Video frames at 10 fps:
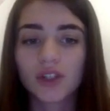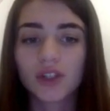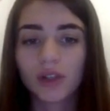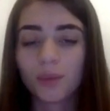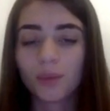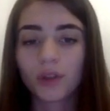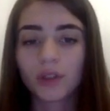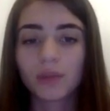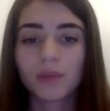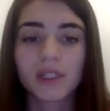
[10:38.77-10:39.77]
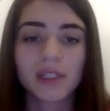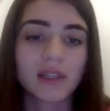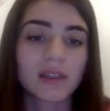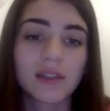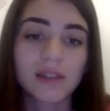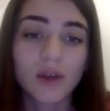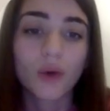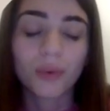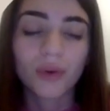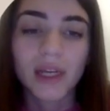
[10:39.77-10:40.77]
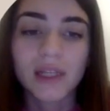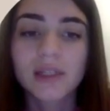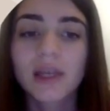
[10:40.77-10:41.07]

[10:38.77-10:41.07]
reporting means that it operates